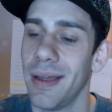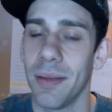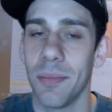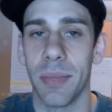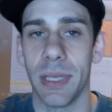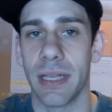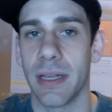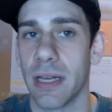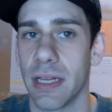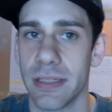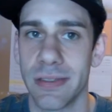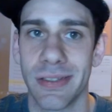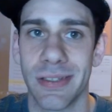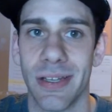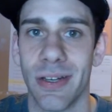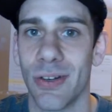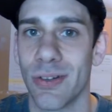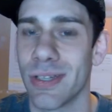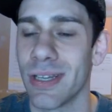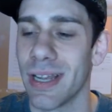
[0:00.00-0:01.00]
because
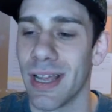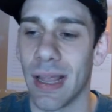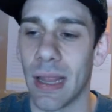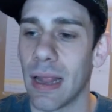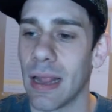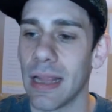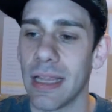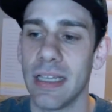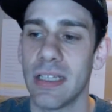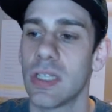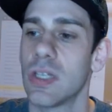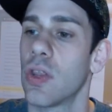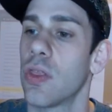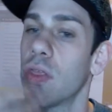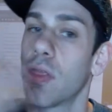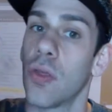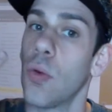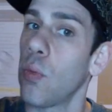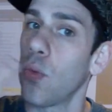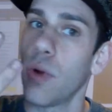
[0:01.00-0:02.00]
there's at least
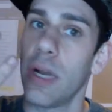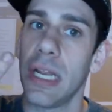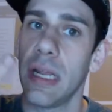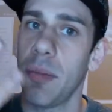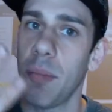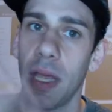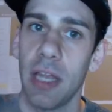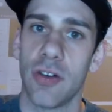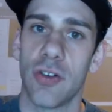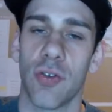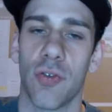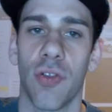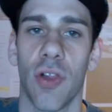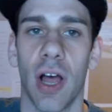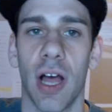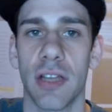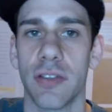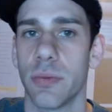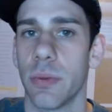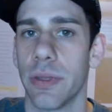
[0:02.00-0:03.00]
3 major
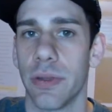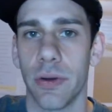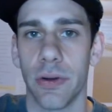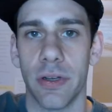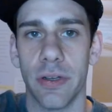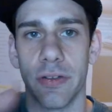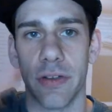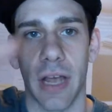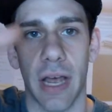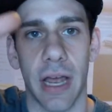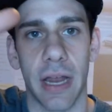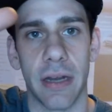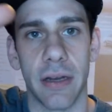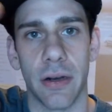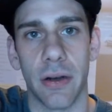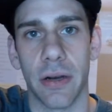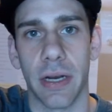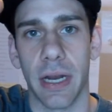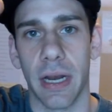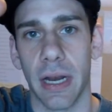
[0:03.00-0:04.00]
flaws with your design,
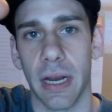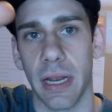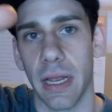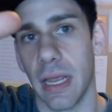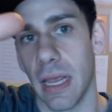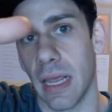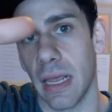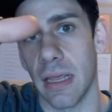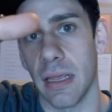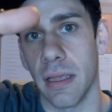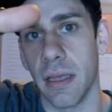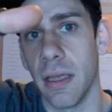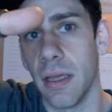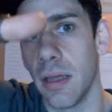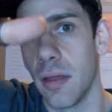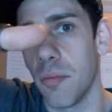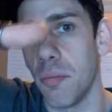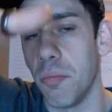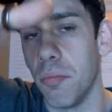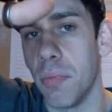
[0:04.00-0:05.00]
you're getting a
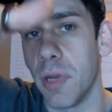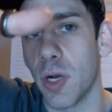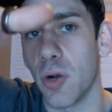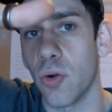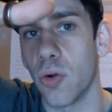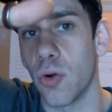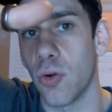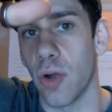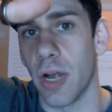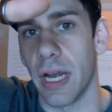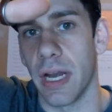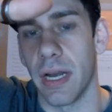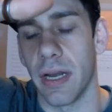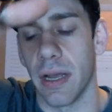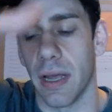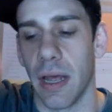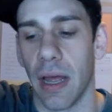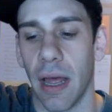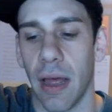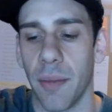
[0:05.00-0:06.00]
middle grade.
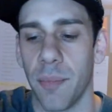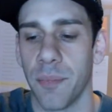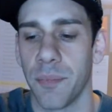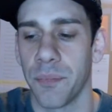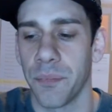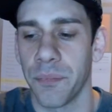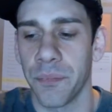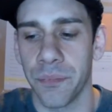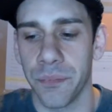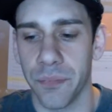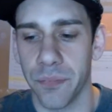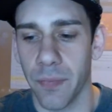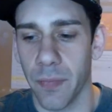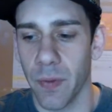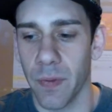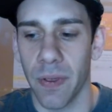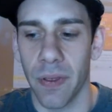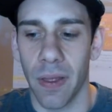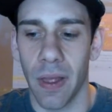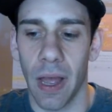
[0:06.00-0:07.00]

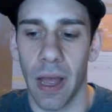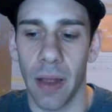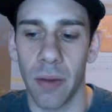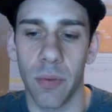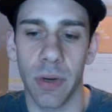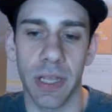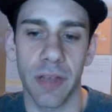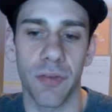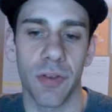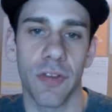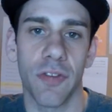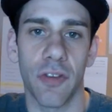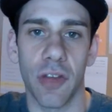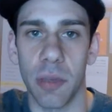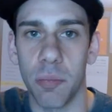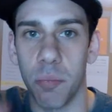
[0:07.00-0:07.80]
I would even say